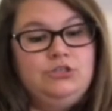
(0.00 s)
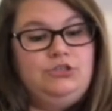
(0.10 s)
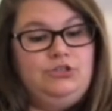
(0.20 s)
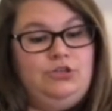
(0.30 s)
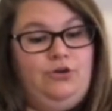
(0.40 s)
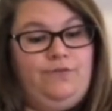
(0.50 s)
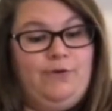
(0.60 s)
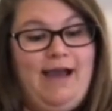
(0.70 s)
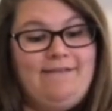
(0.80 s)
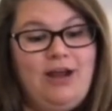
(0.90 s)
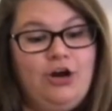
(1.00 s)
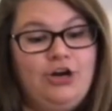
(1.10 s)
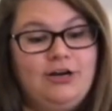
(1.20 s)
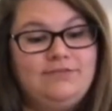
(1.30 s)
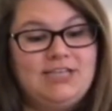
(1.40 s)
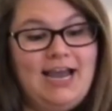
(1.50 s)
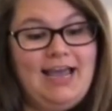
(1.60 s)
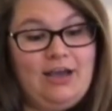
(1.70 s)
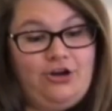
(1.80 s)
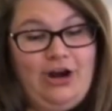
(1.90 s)
So if you have not heard of
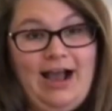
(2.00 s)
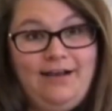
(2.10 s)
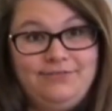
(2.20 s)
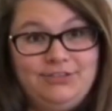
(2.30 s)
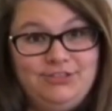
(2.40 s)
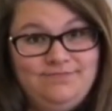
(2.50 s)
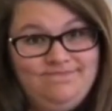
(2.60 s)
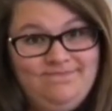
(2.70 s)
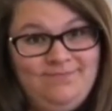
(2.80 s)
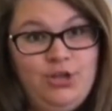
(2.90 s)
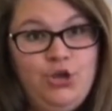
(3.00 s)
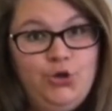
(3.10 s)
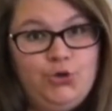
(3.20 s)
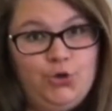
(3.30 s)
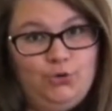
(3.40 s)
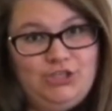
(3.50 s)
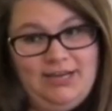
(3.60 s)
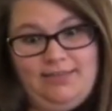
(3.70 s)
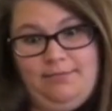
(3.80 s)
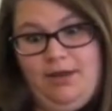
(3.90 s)
Dyak Craft, go
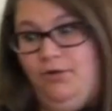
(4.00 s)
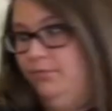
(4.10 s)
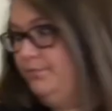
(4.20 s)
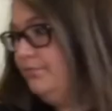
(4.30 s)
check them out.